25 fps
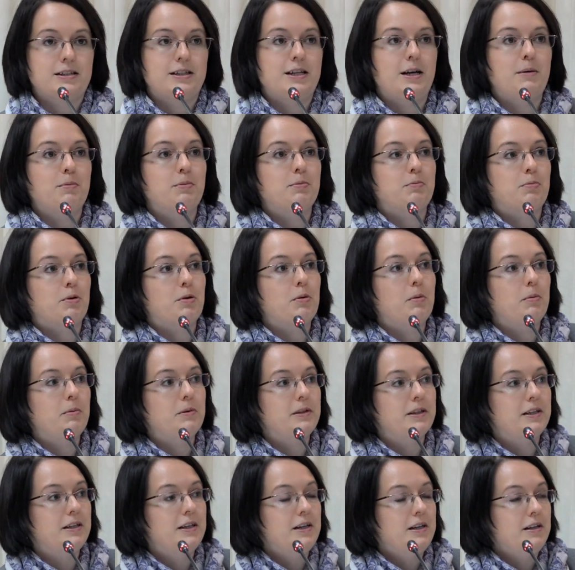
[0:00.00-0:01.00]
except
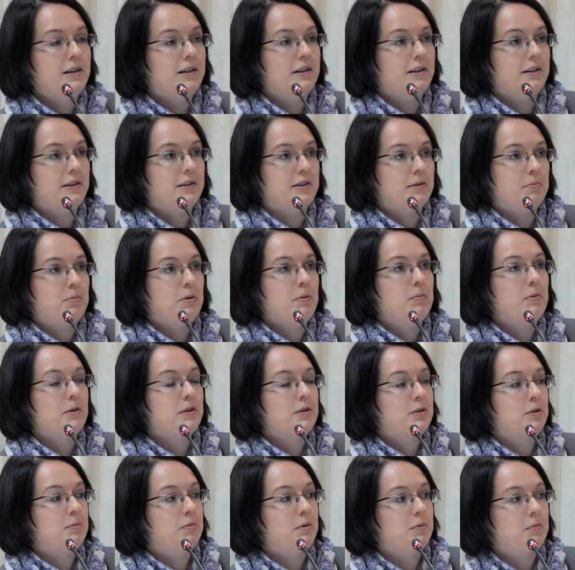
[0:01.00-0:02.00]
probably the
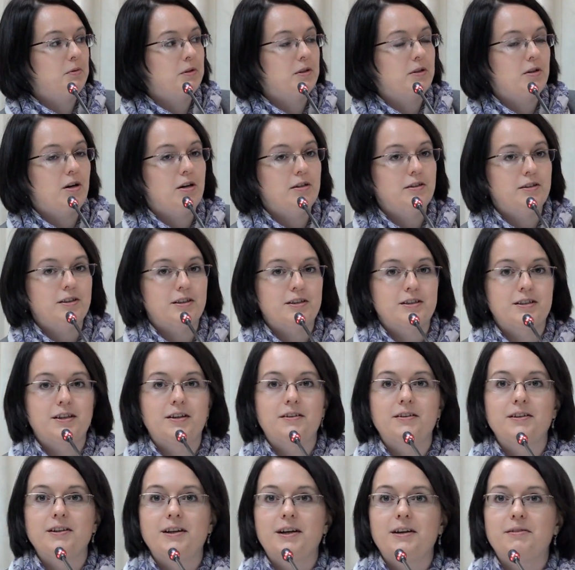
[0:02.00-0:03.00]
people-to-people contacts
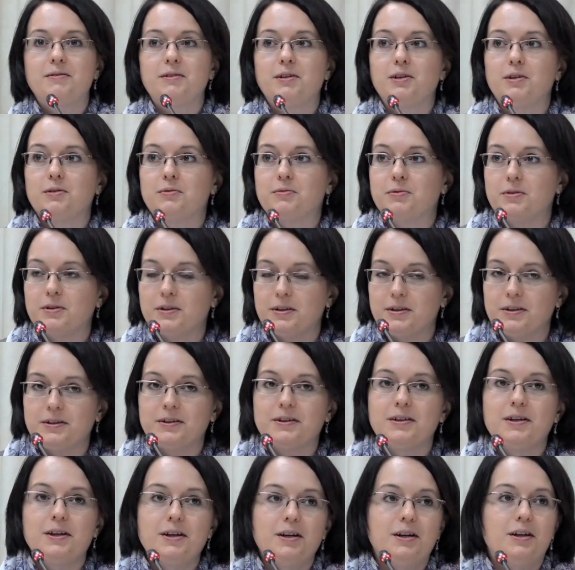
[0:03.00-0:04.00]
at the level
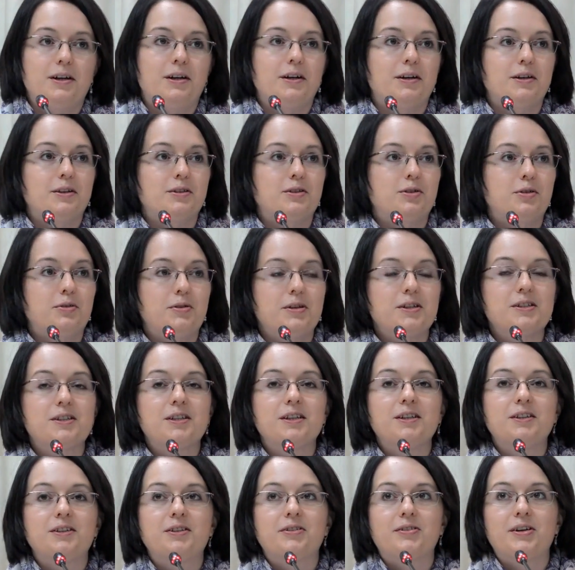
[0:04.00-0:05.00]
of
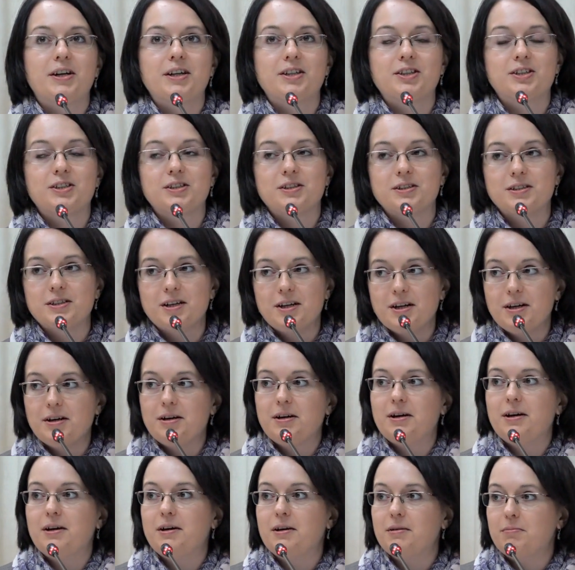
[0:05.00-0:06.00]
tourist interactions.
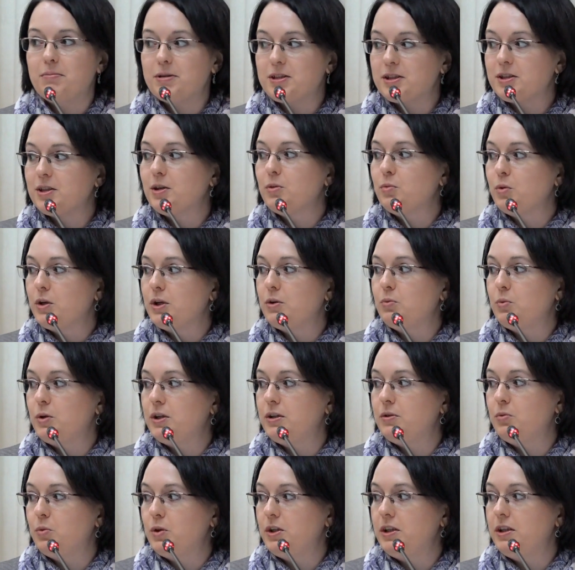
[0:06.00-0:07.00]
But still,
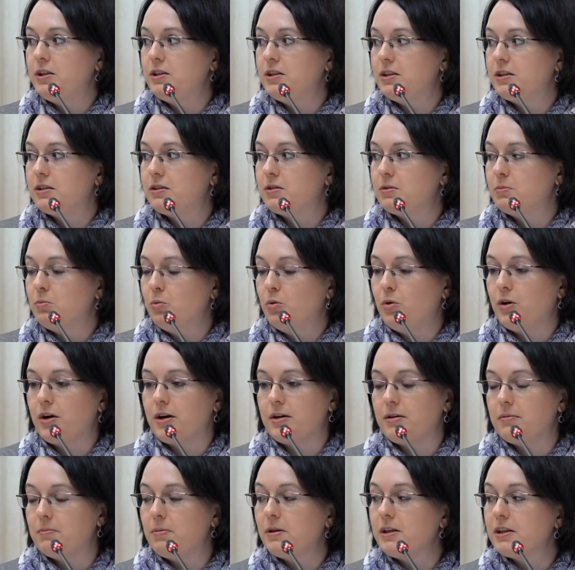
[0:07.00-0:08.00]
we needed
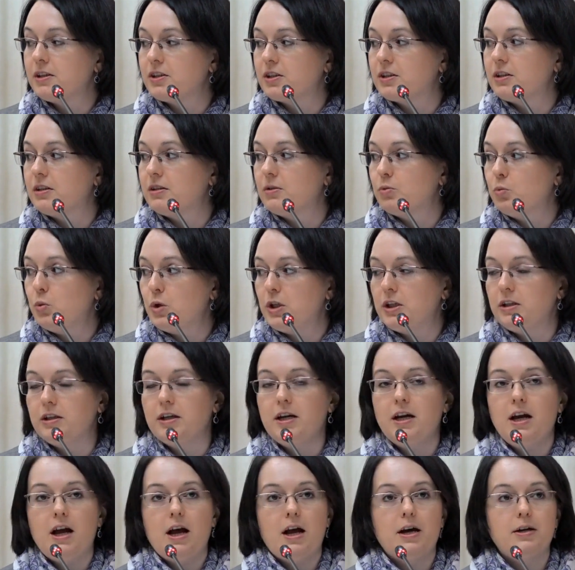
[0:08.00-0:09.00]
more political
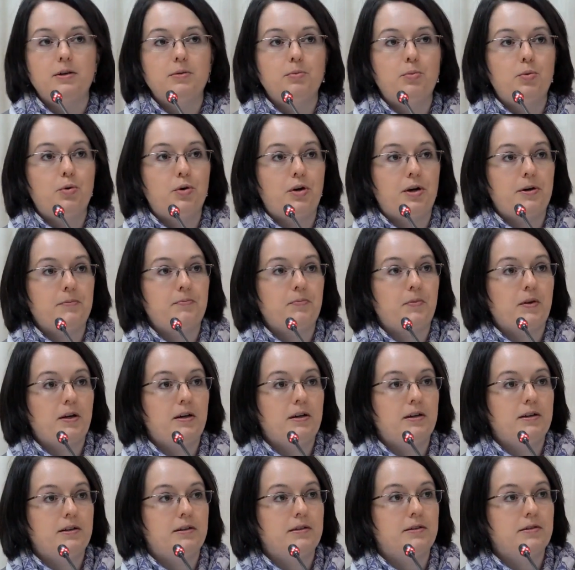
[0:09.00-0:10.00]
will and more